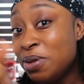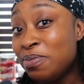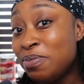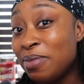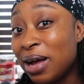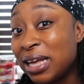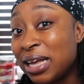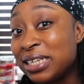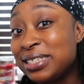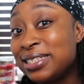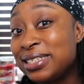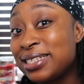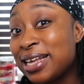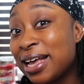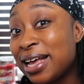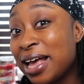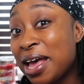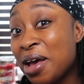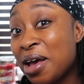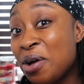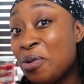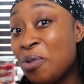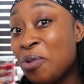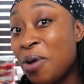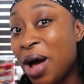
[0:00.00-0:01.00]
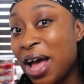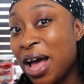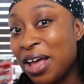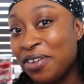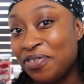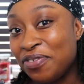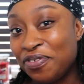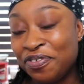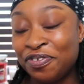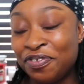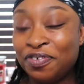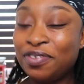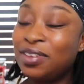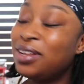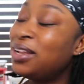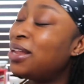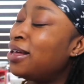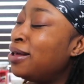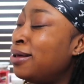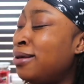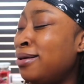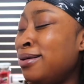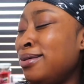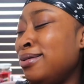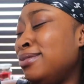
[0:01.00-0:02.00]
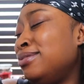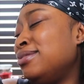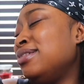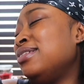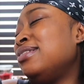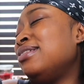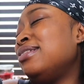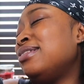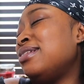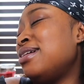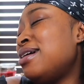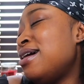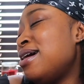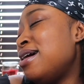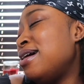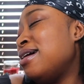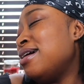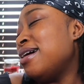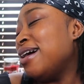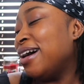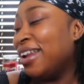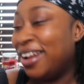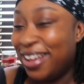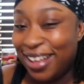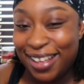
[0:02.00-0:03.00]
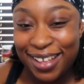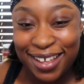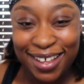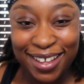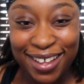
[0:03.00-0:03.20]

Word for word: be my second wife. Oh Lord.